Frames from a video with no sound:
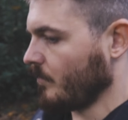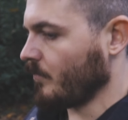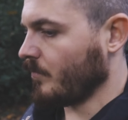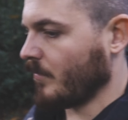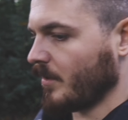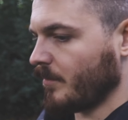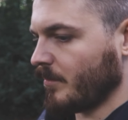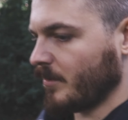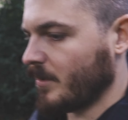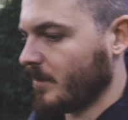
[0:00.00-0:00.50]

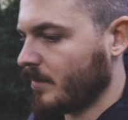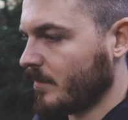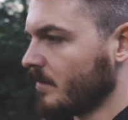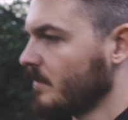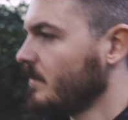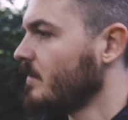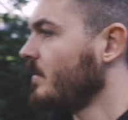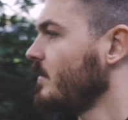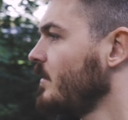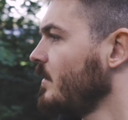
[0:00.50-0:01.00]
Maybe
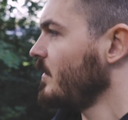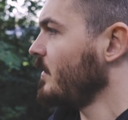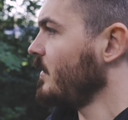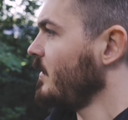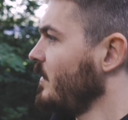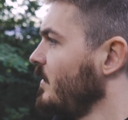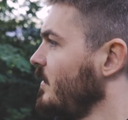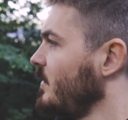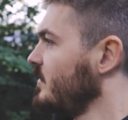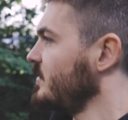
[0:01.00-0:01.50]

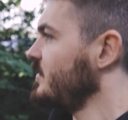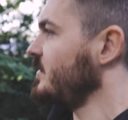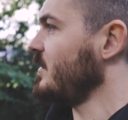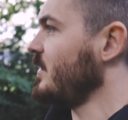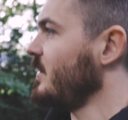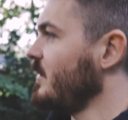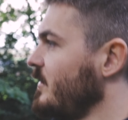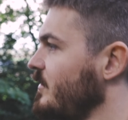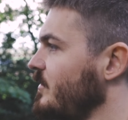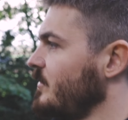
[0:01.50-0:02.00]
it
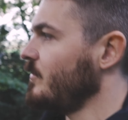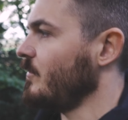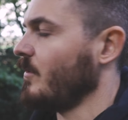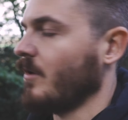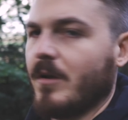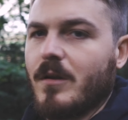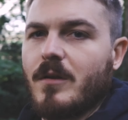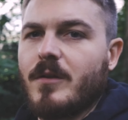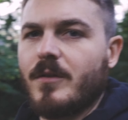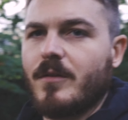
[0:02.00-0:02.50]
still is too
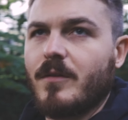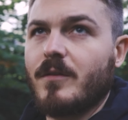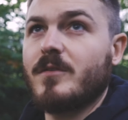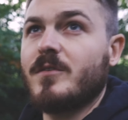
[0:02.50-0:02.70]
early in the